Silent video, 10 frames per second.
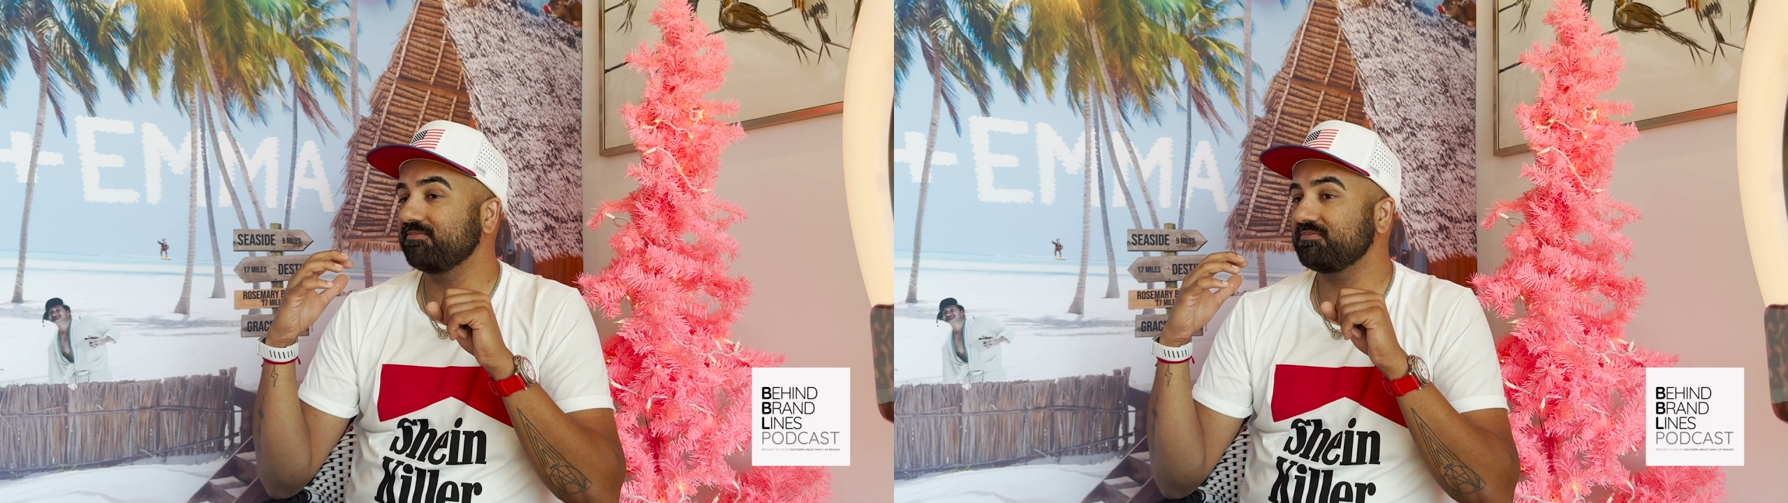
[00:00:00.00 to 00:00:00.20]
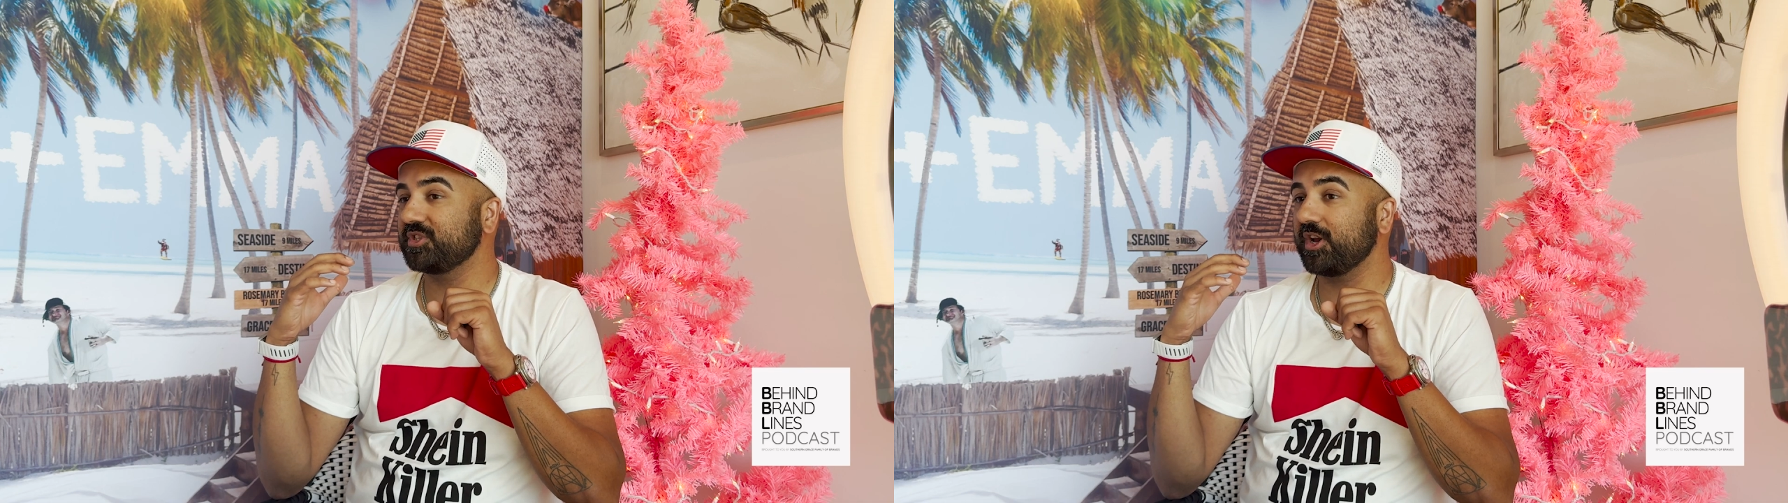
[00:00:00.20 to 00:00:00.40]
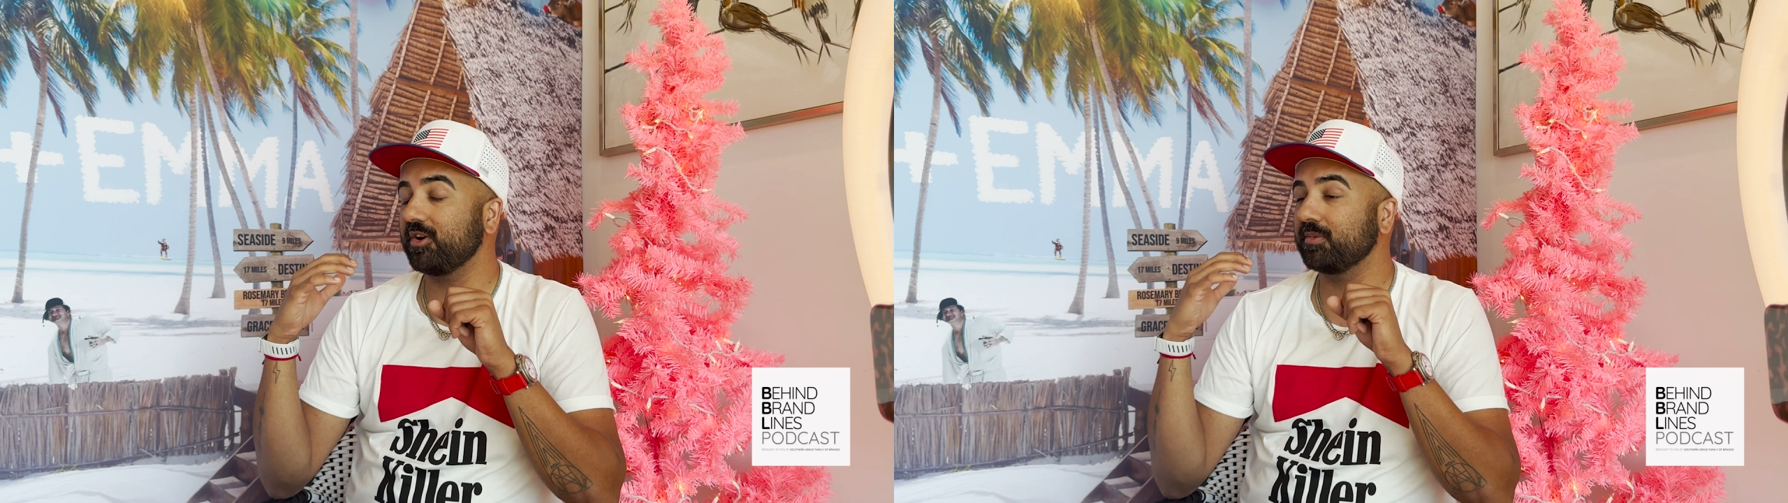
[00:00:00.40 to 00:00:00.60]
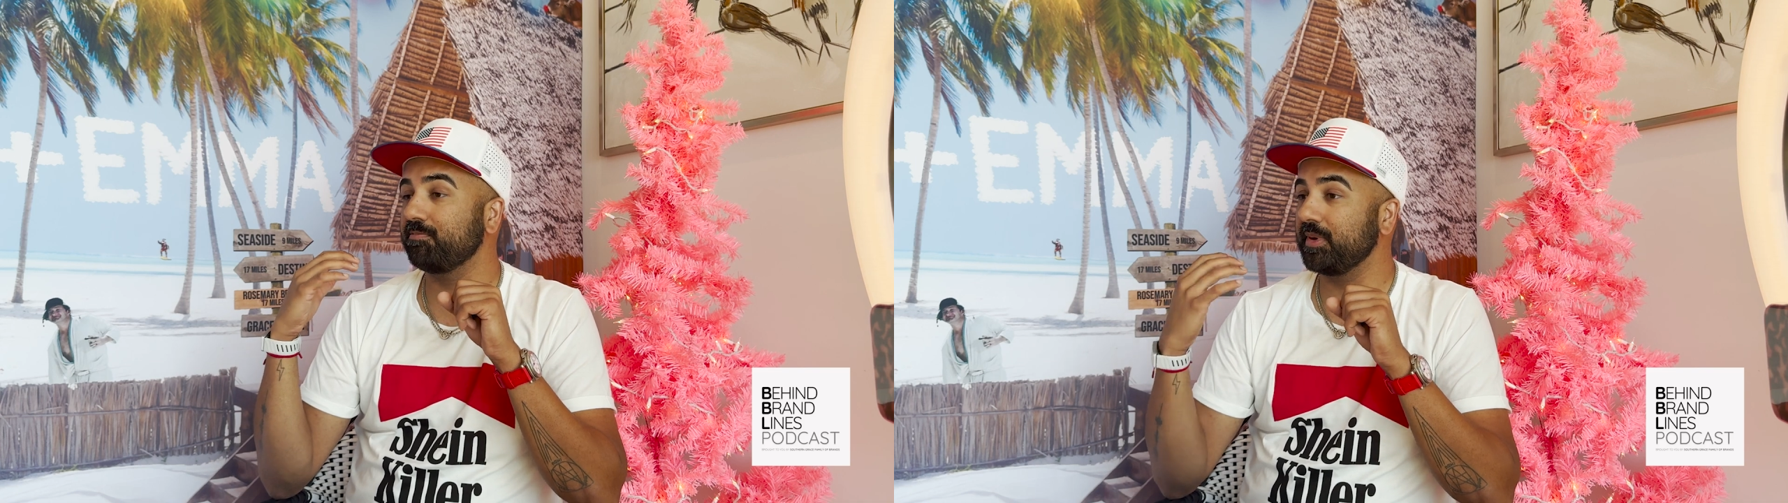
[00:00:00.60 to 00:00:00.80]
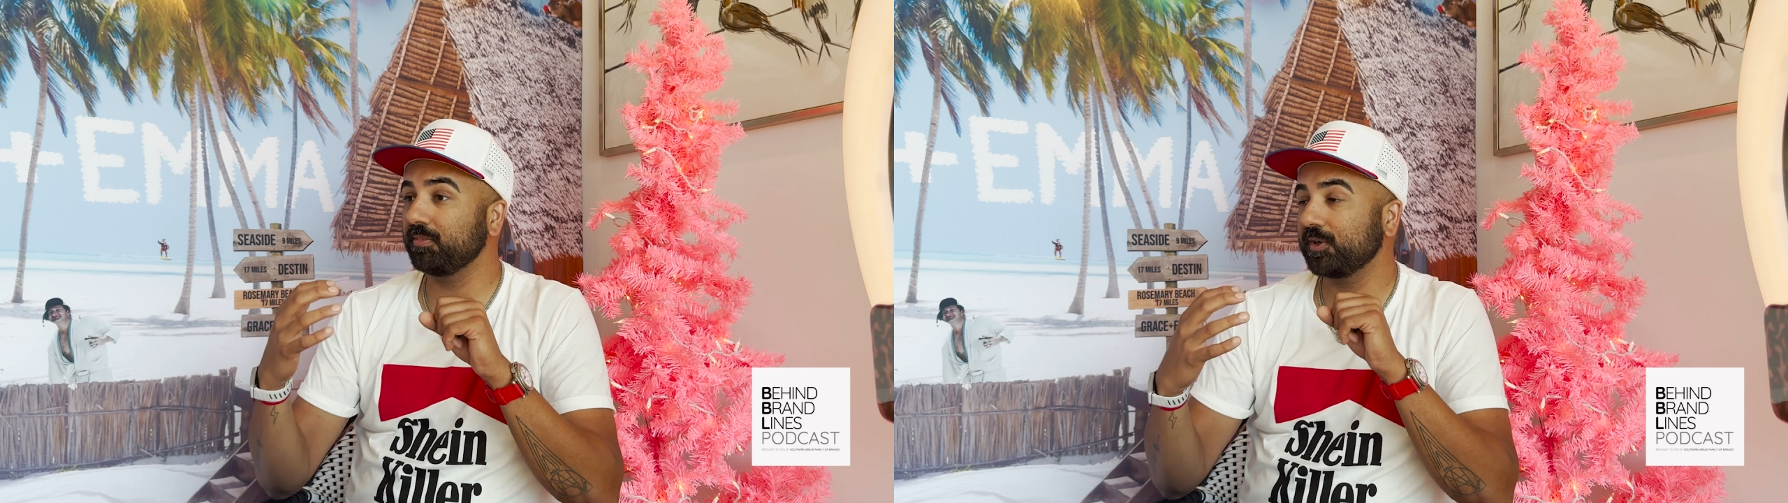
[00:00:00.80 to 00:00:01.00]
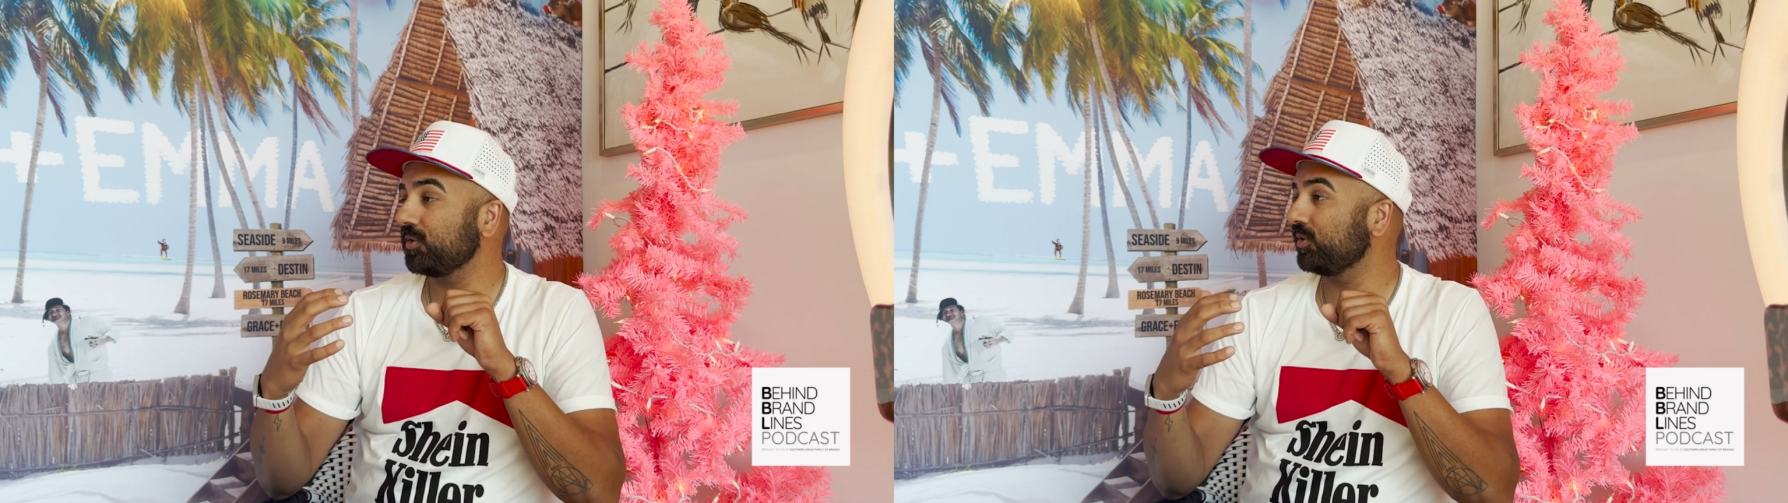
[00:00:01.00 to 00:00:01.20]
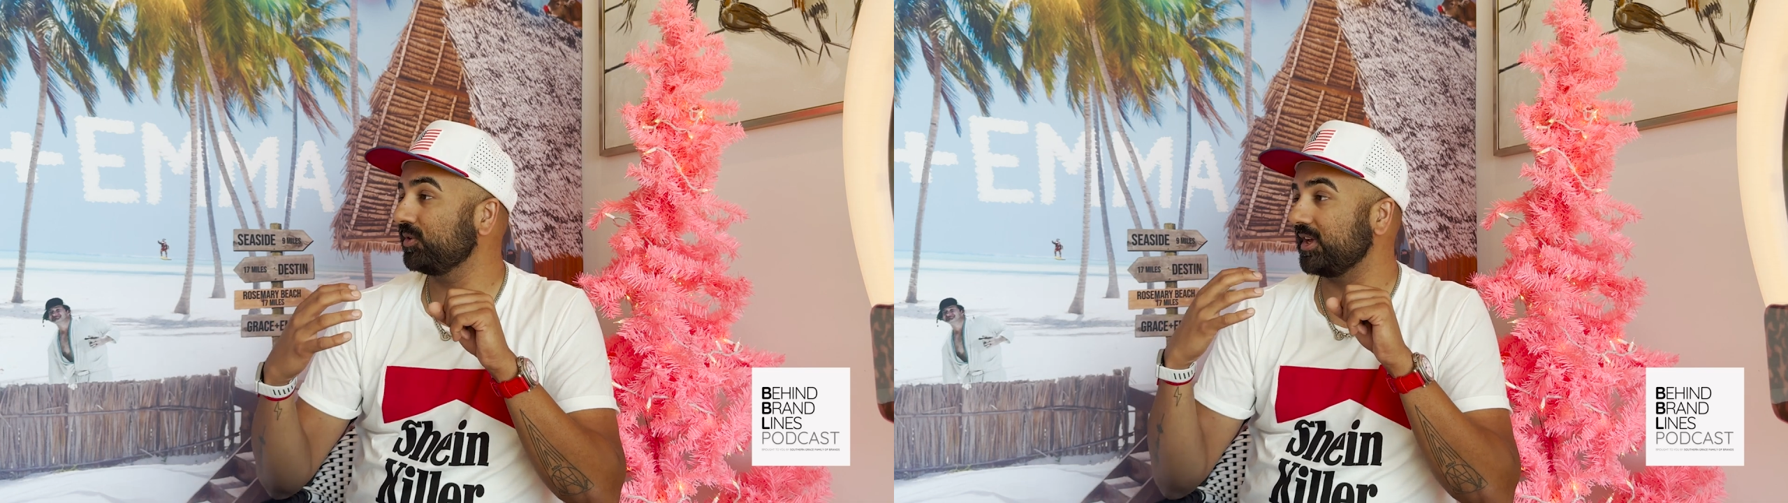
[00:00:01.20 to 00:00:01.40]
sharing biblical